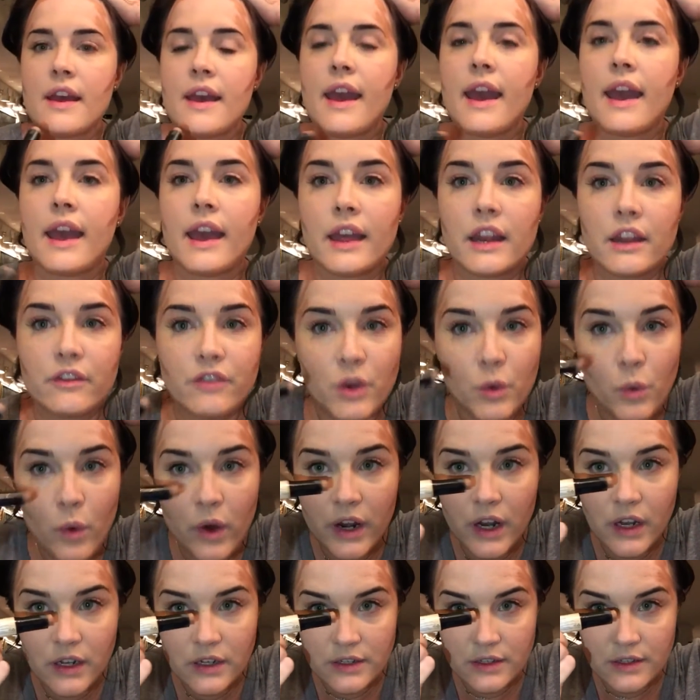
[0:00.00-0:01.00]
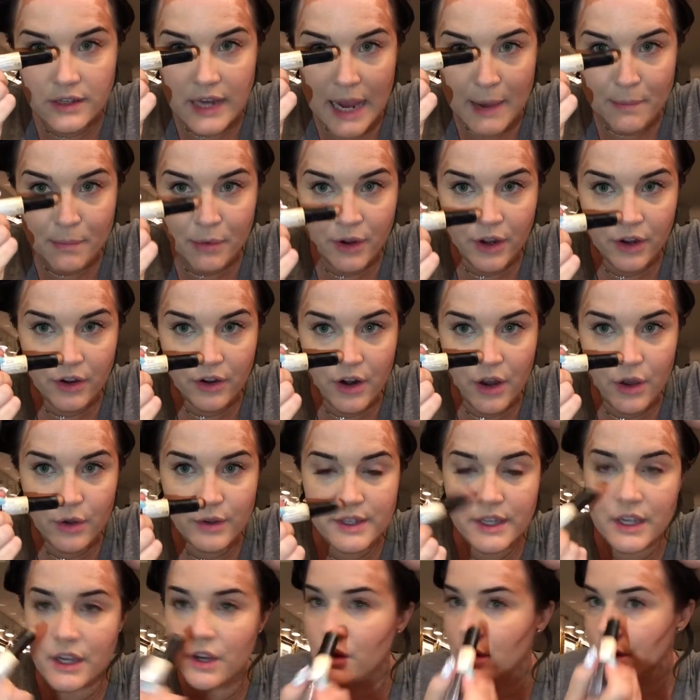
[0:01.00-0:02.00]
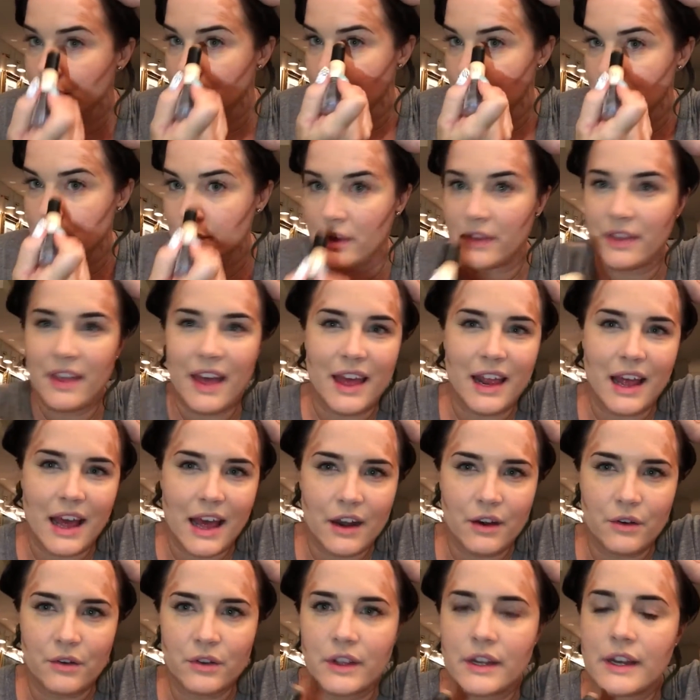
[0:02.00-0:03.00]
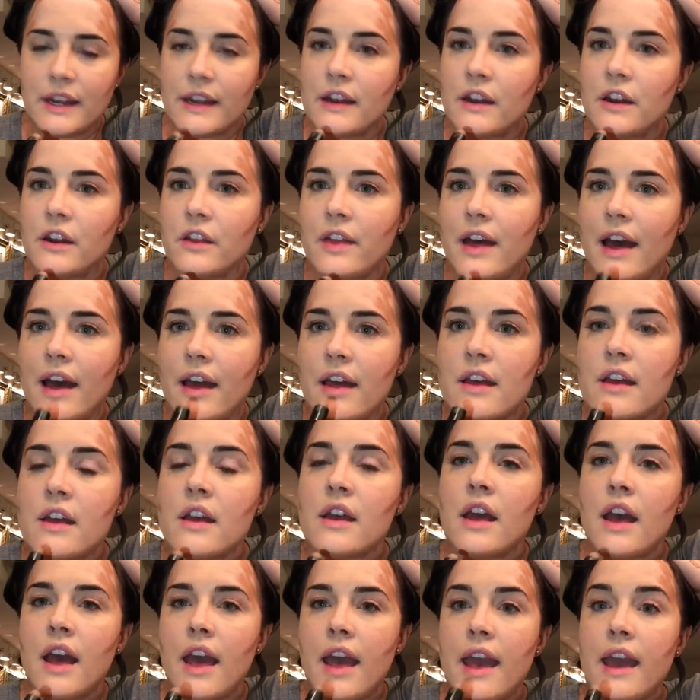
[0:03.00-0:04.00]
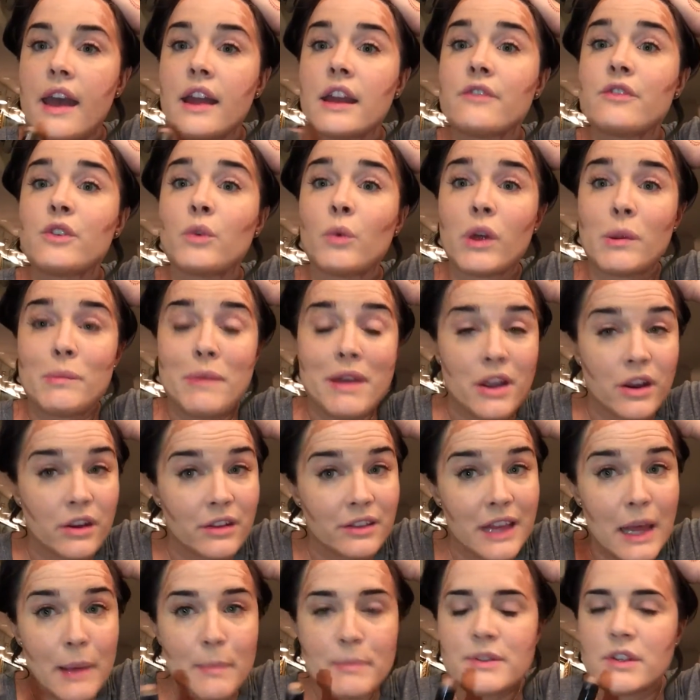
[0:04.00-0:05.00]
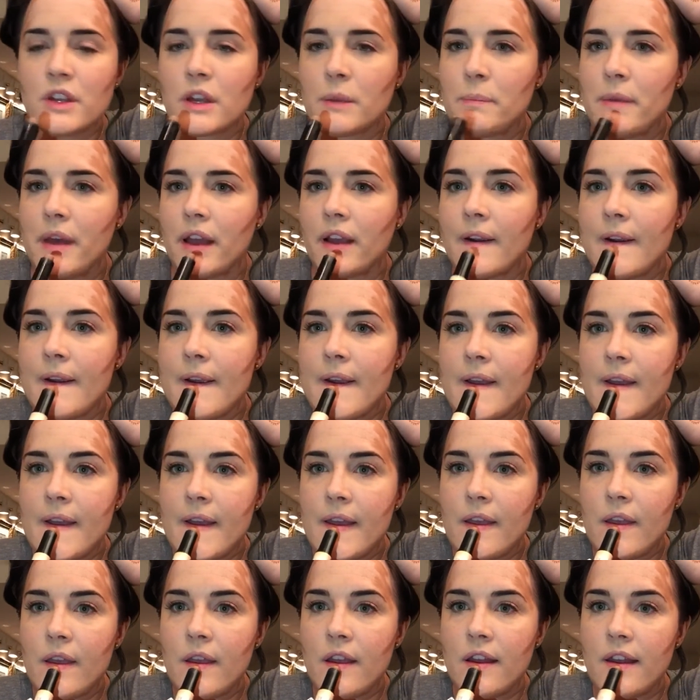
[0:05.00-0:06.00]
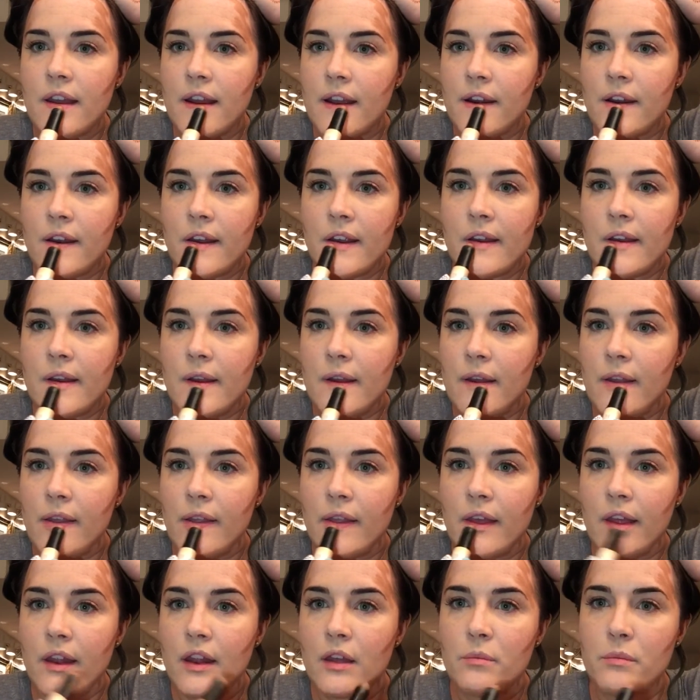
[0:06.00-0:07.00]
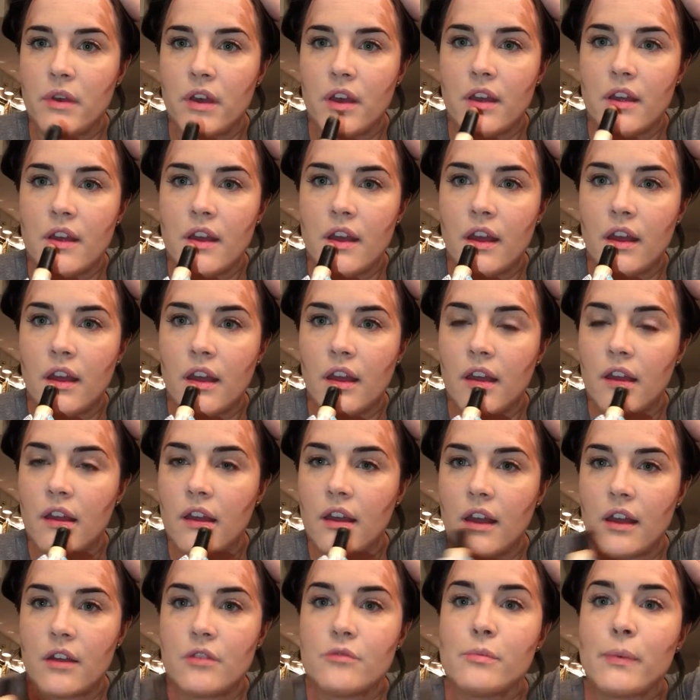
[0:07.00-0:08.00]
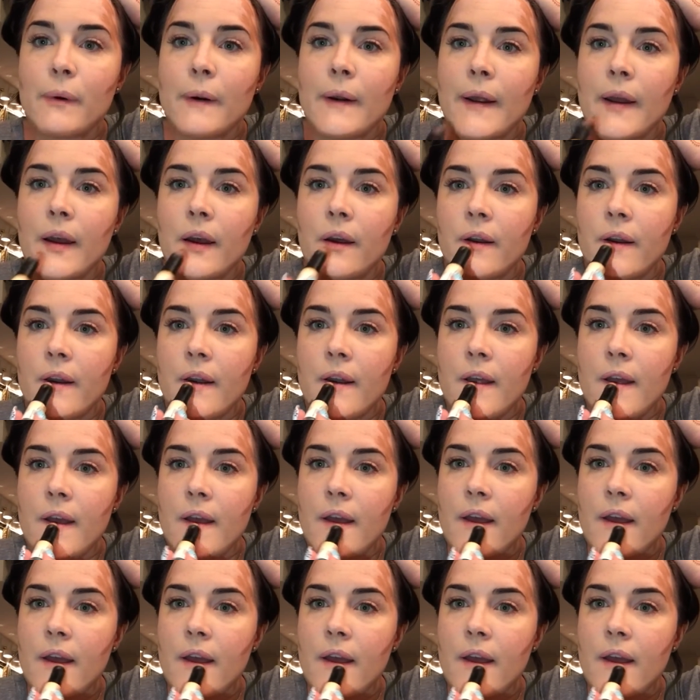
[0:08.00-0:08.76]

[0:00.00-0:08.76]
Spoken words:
And if you wanna taper your nose in, you can do something like that. I don't really need to do that. And if you wanna make your lips look bigger, you can actually do a little bit of brown